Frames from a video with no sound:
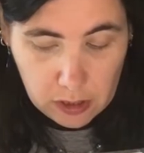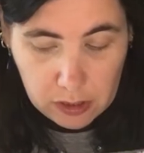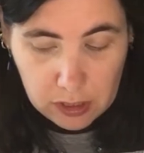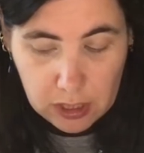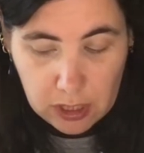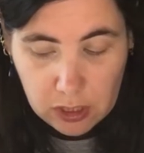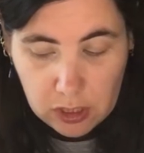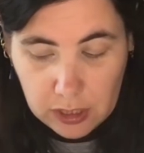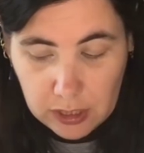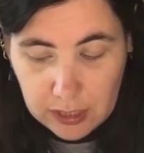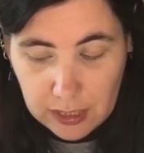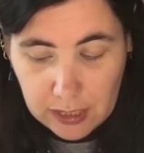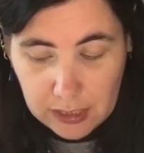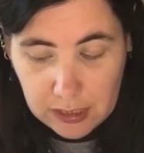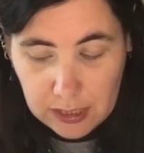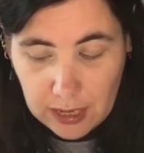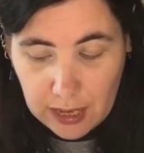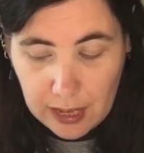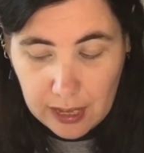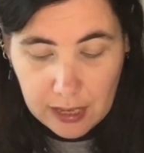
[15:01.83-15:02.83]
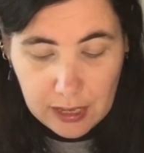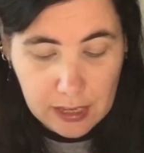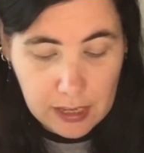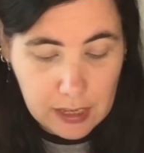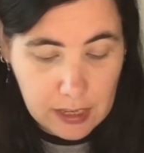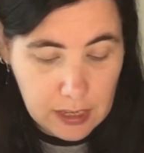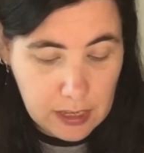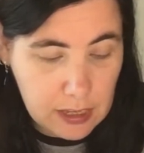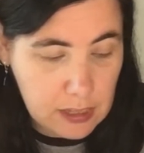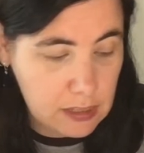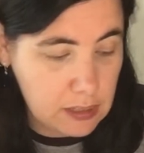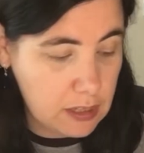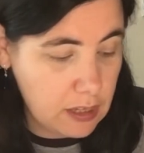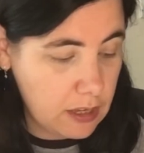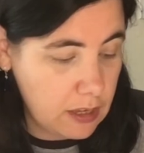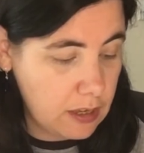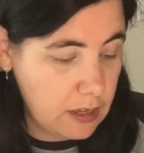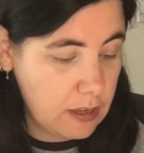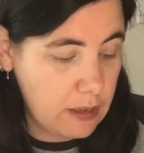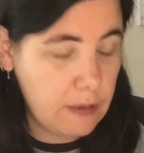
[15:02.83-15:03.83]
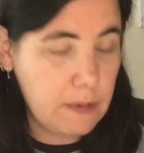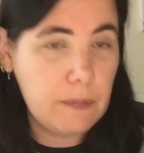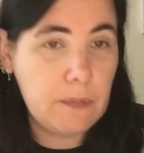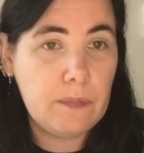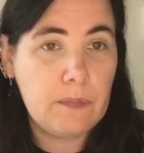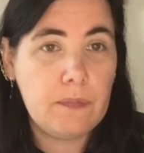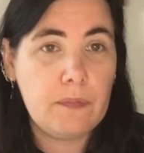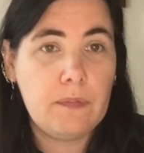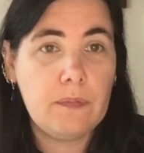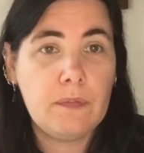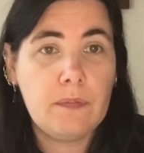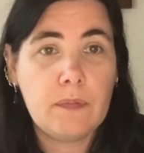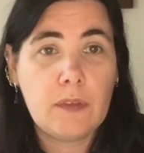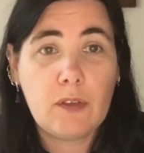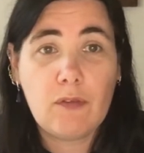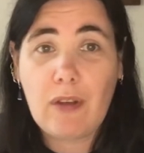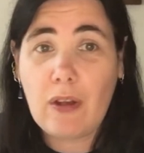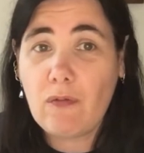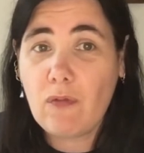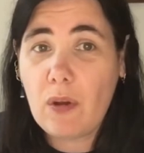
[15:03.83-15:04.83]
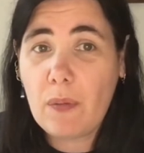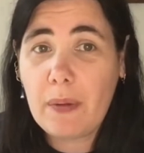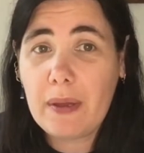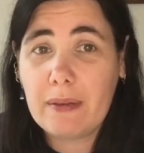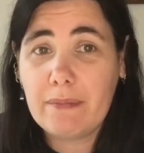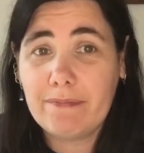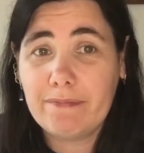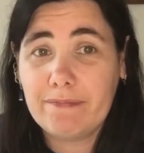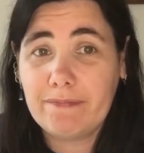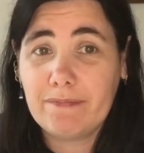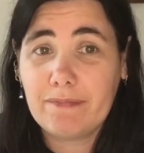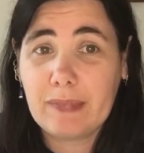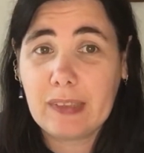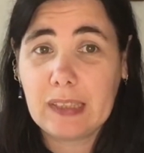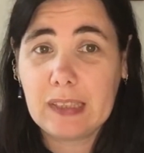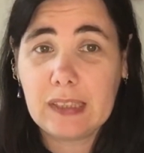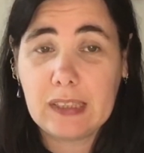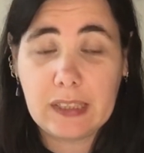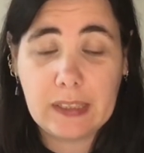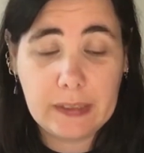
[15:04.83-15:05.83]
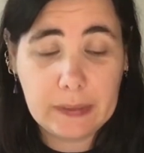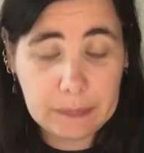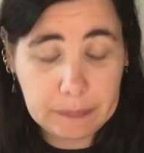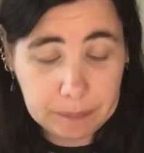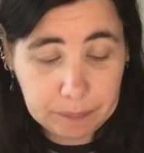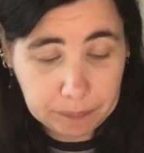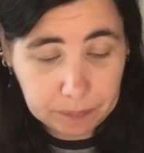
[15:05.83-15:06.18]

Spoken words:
are stitching this as a round robin. So